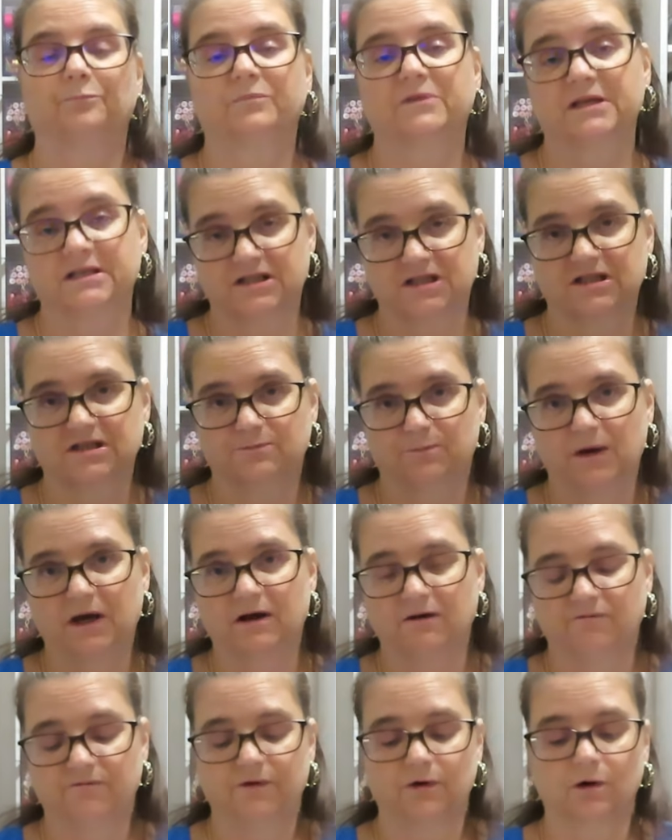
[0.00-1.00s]
this is
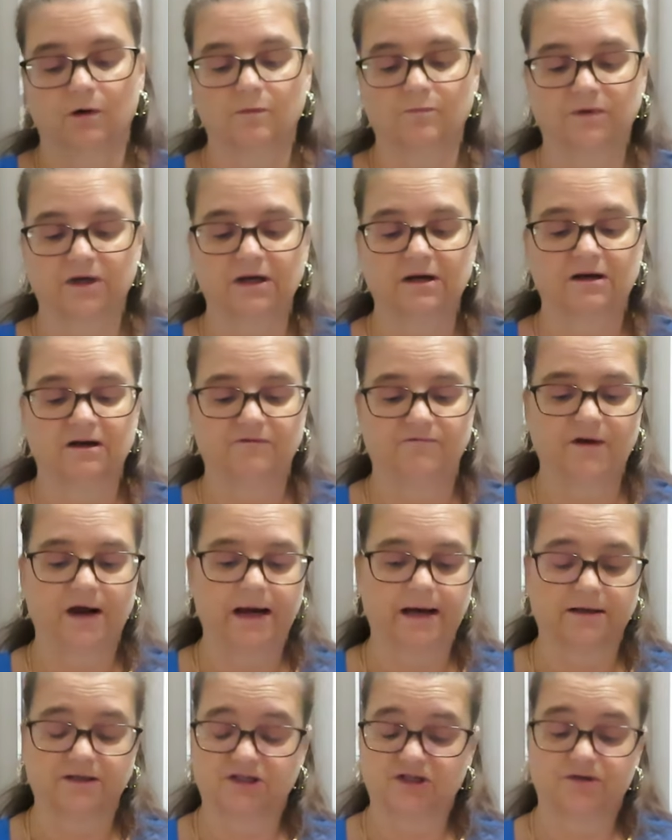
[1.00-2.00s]
being filmed in
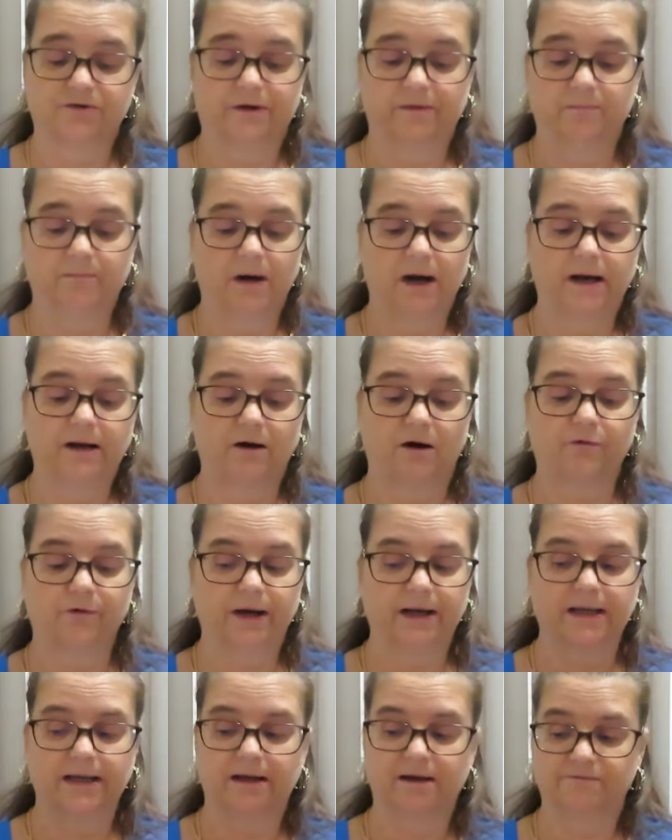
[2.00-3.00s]
advance, so it might
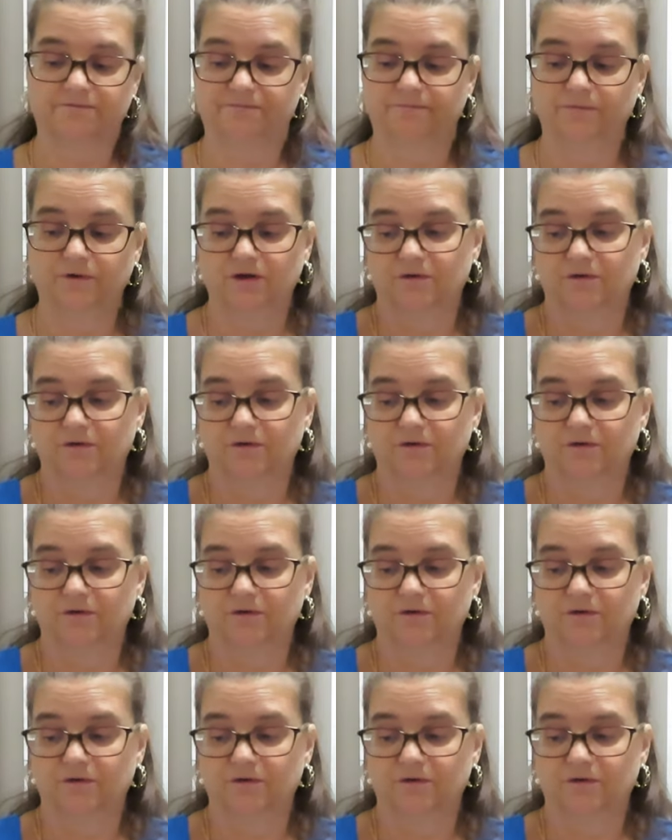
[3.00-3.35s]
already have,